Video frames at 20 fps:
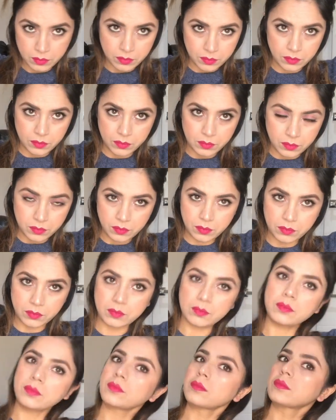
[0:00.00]
Make sure
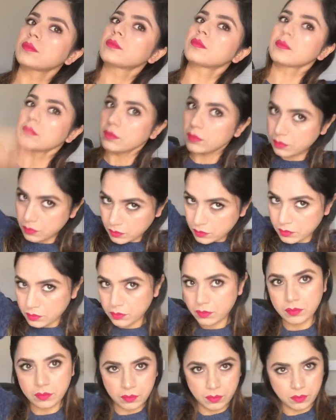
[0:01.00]
your straightener is
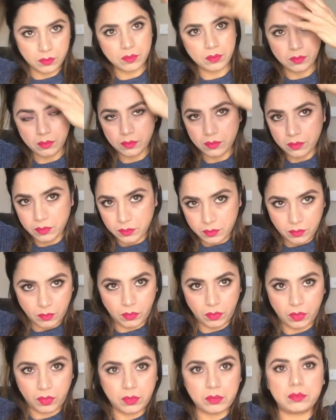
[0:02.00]
warm enough,
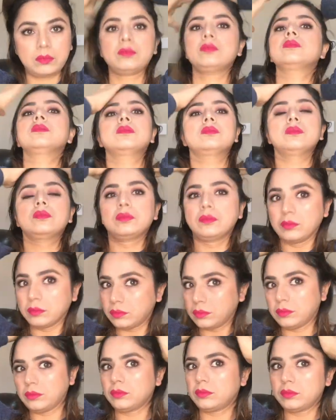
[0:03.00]
otherwise you won't be
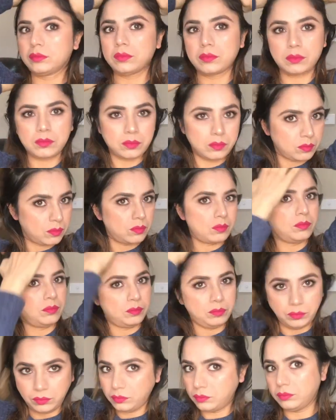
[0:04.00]
able to make
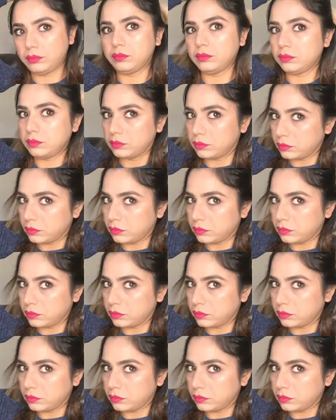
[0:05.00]
curls with that.